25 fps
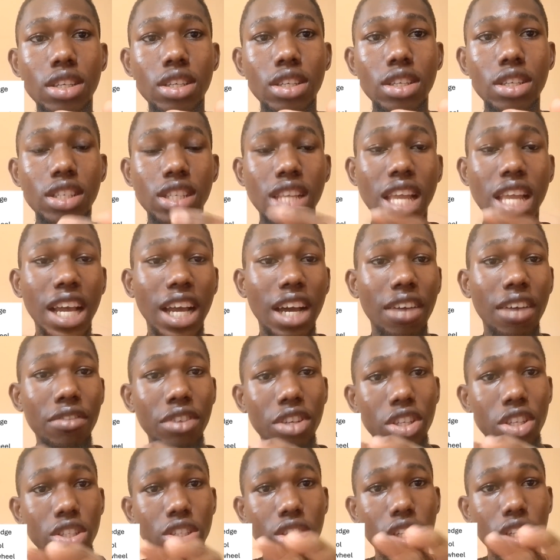It's like
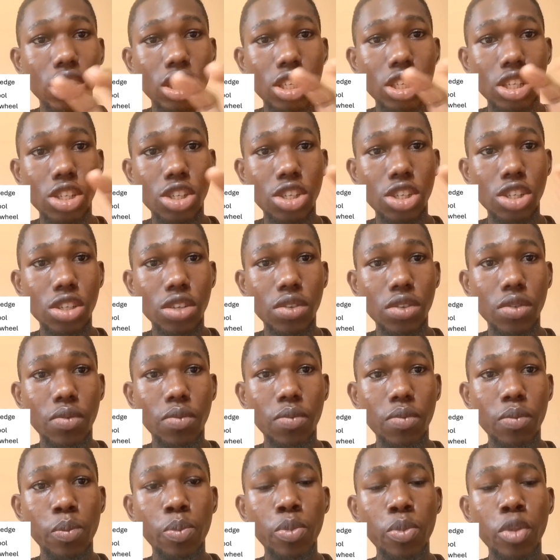having a strategy.
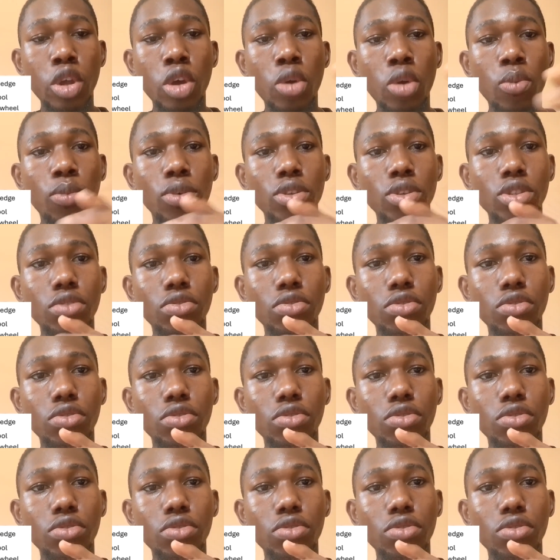But